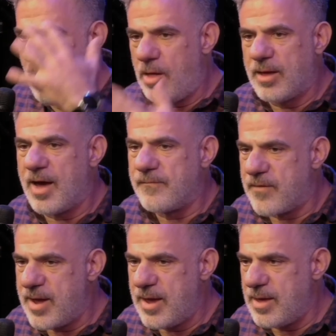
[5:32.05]

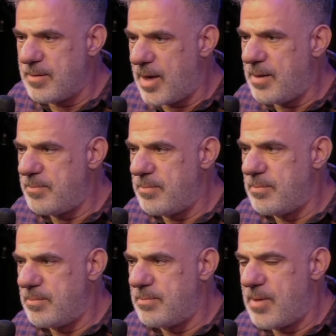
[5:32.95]
all-covering
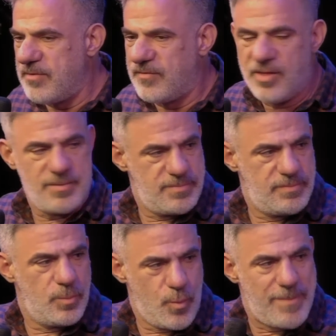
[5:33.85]
um,
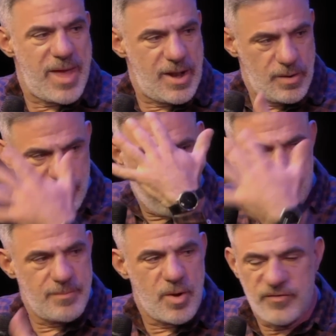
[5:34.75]
Muslim women
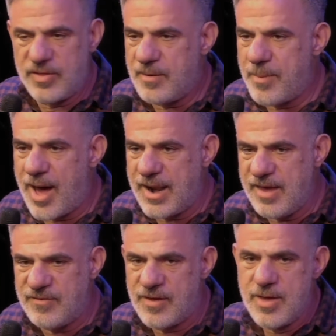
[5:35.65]
covering most of their
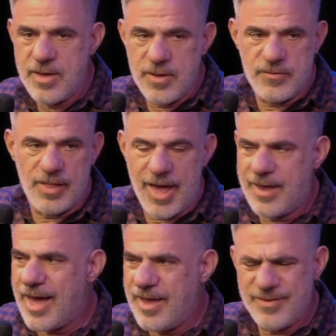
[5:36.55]
bodies to
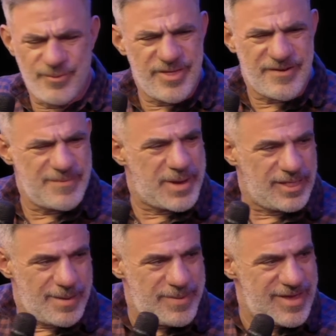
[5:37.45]
like, I, were there some
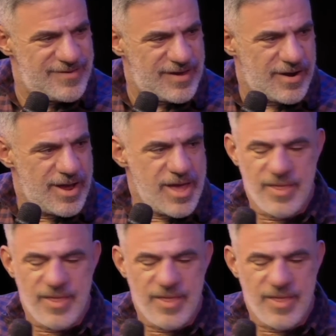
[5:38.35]
Colombians here?